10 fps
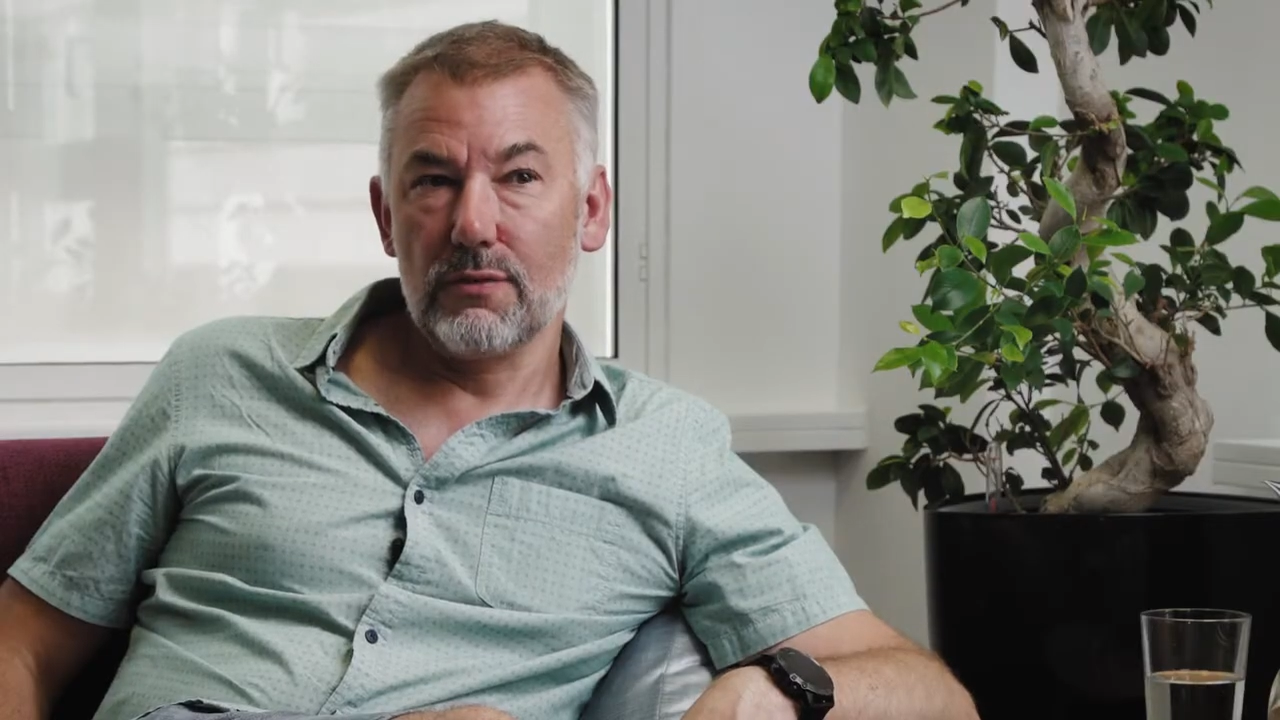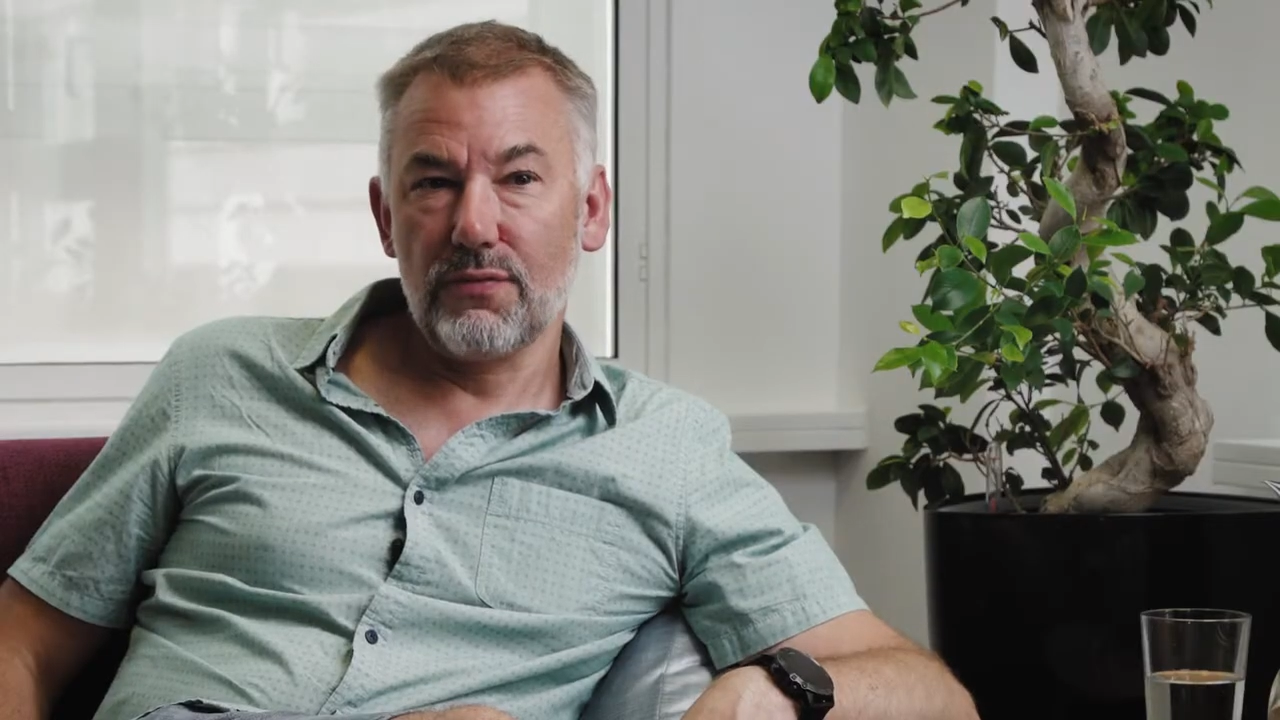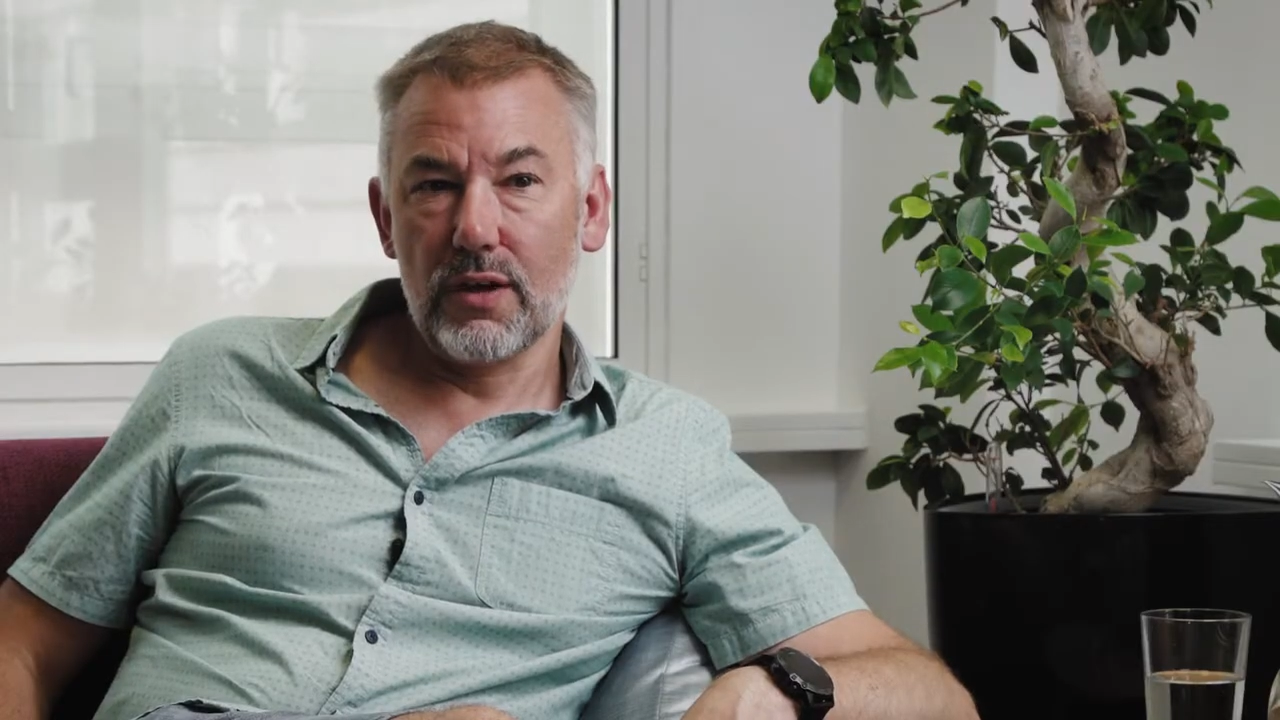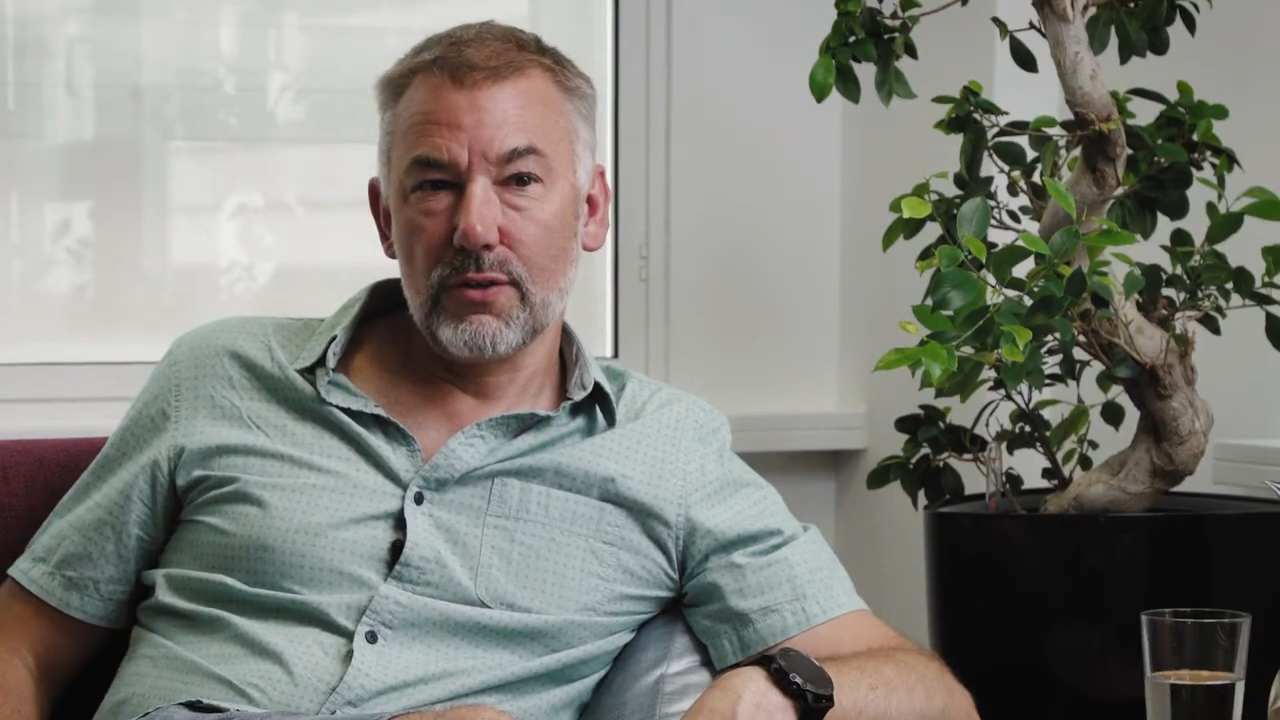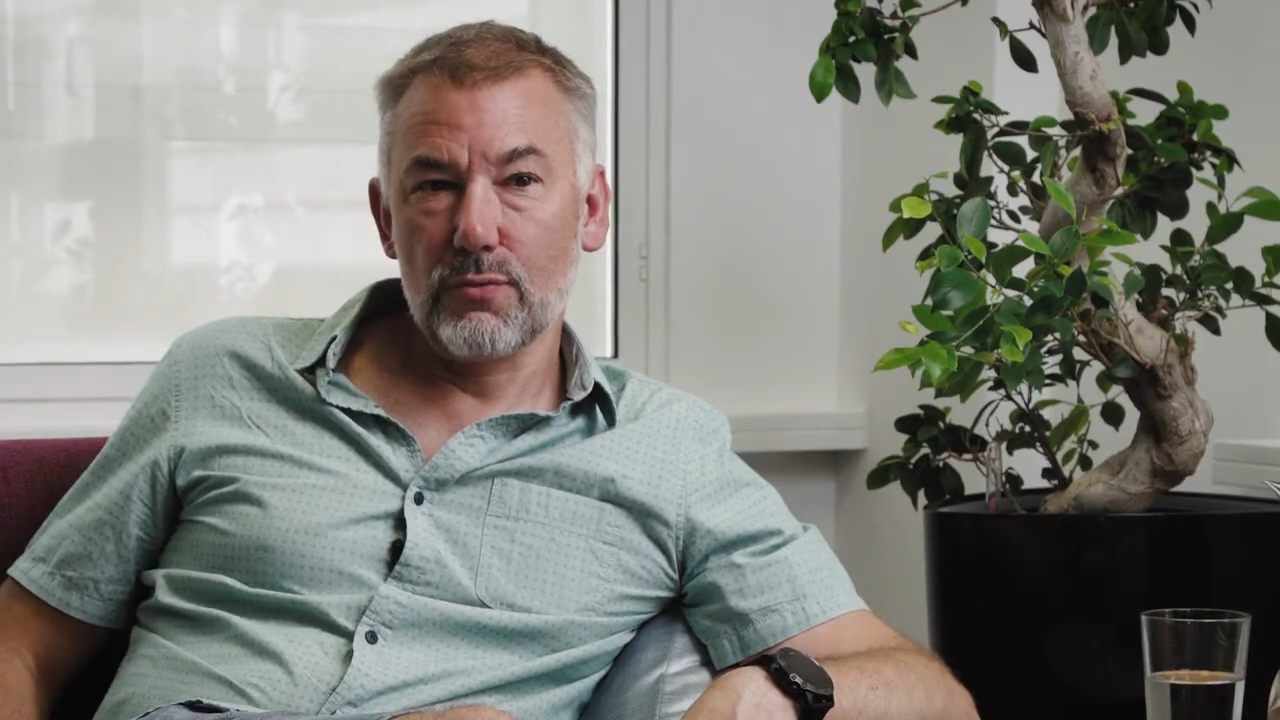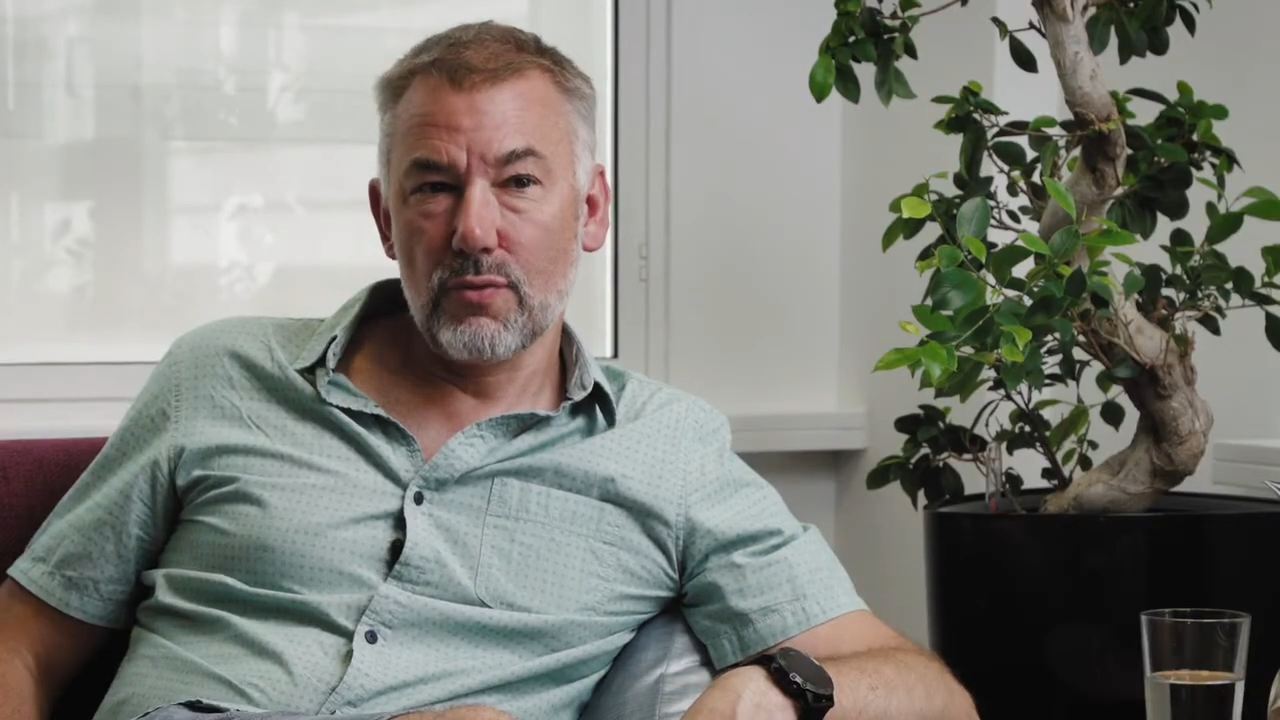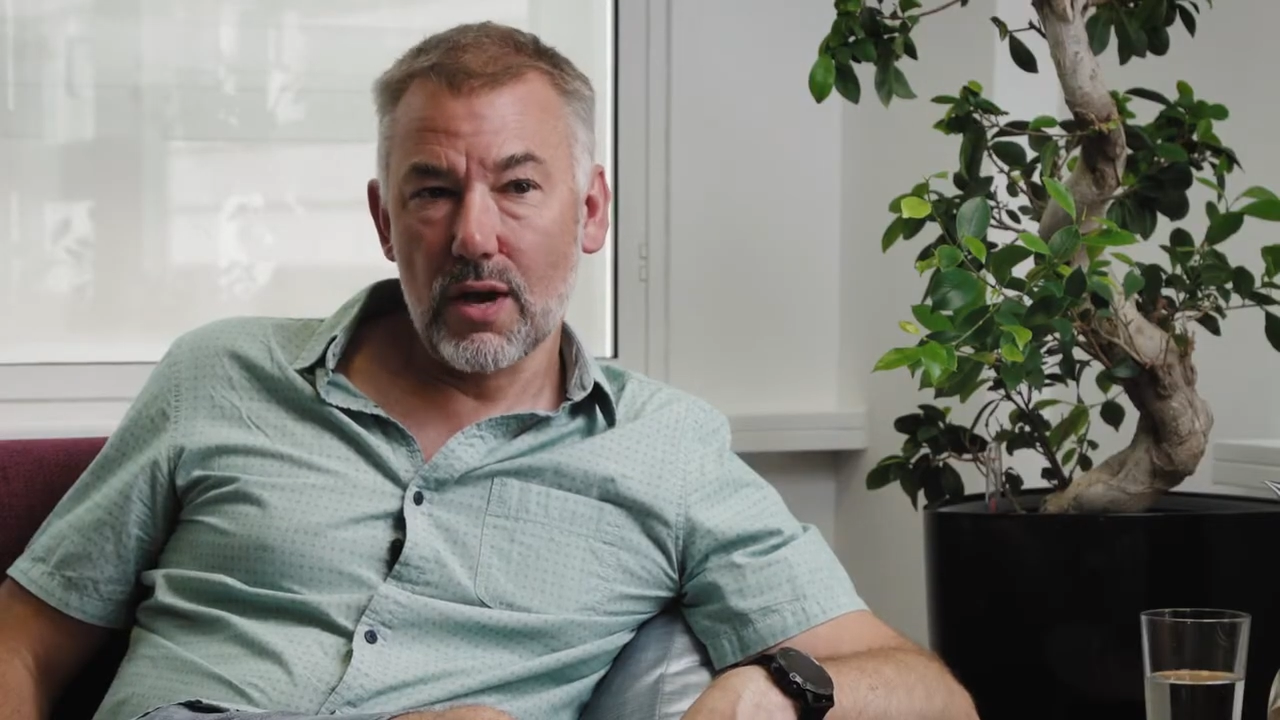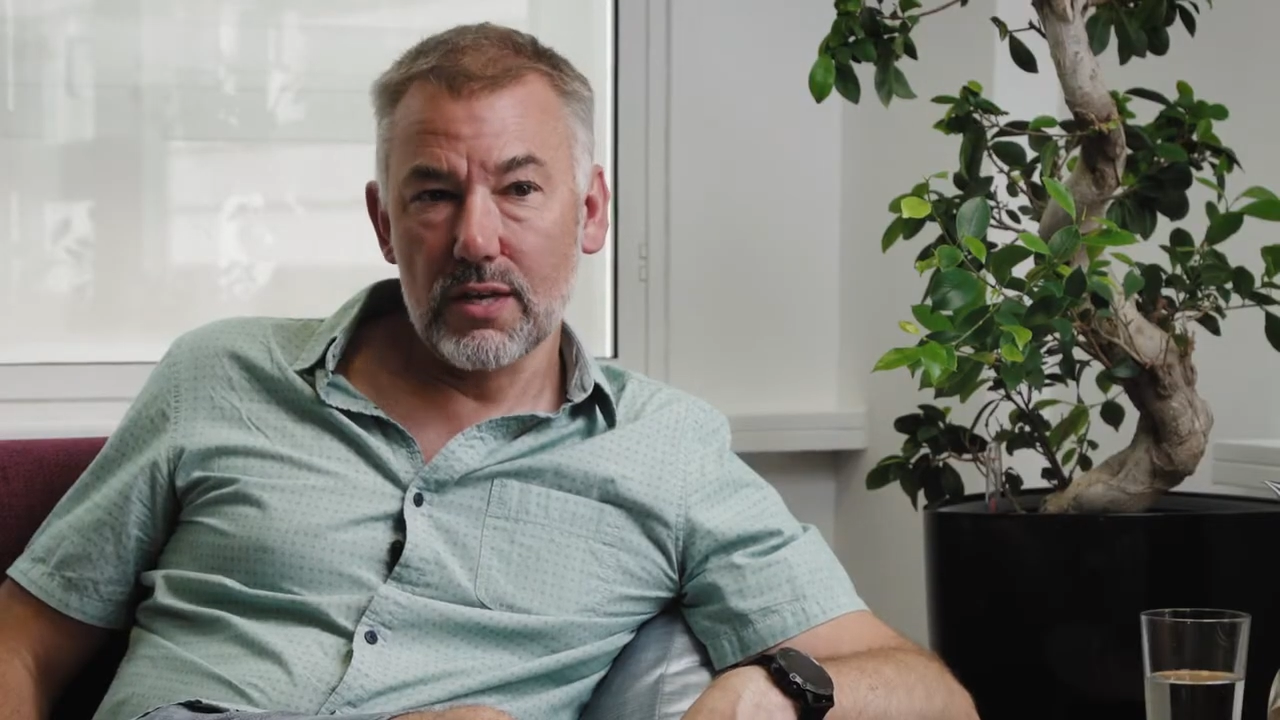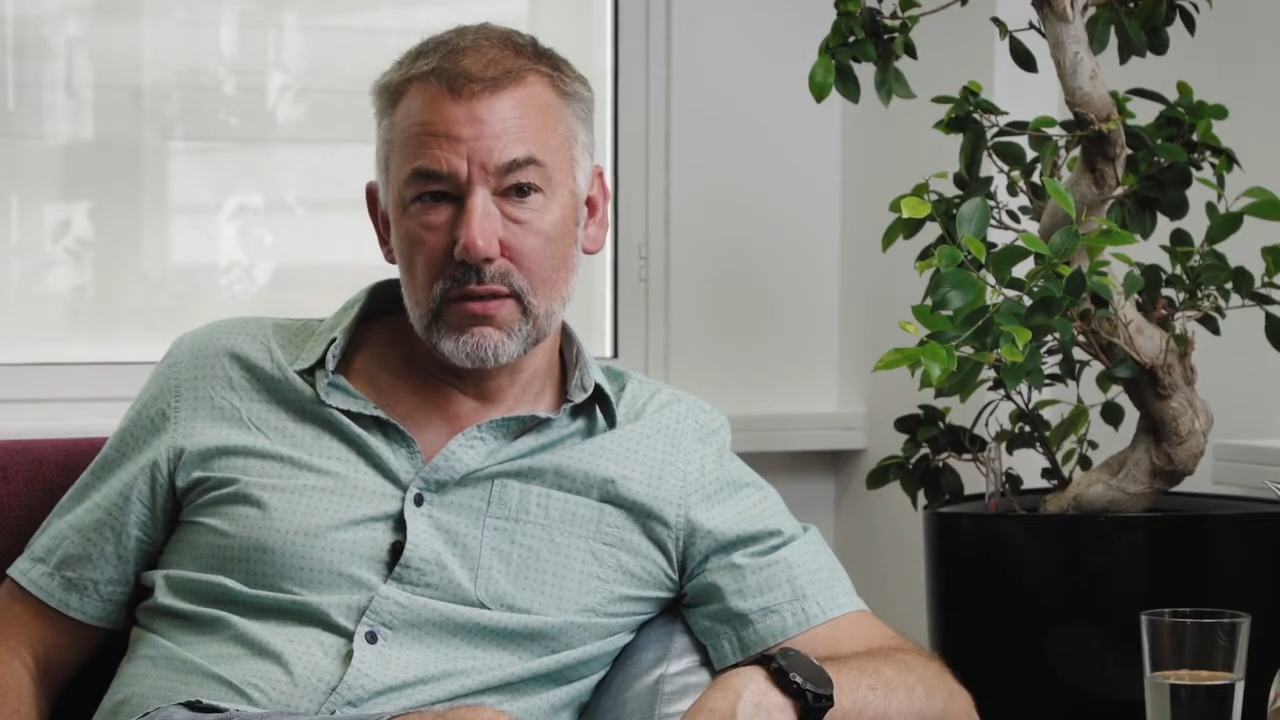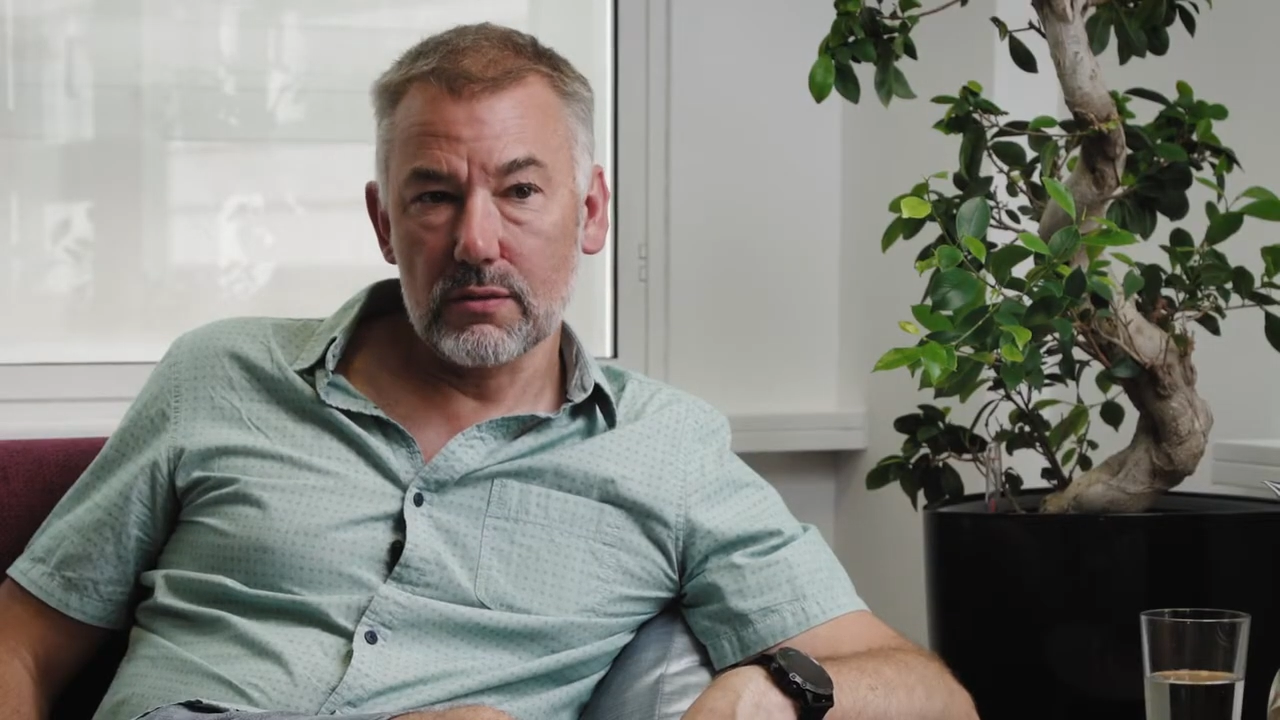to find the
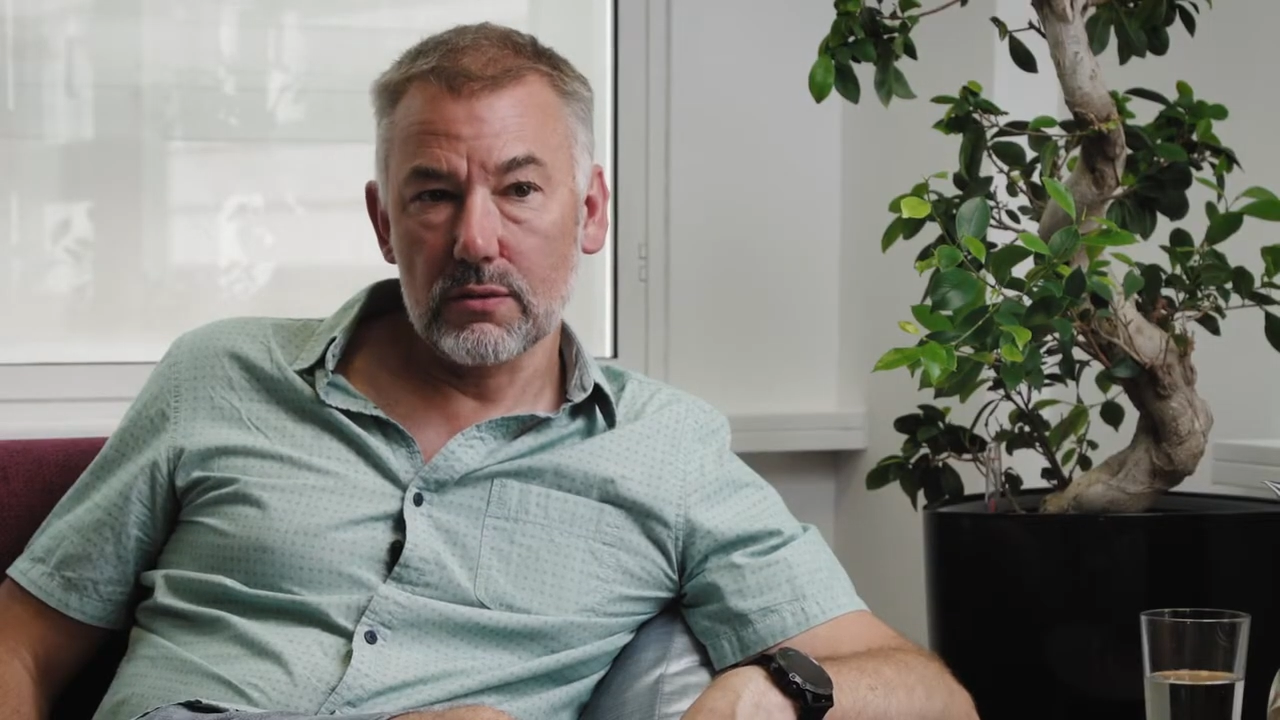right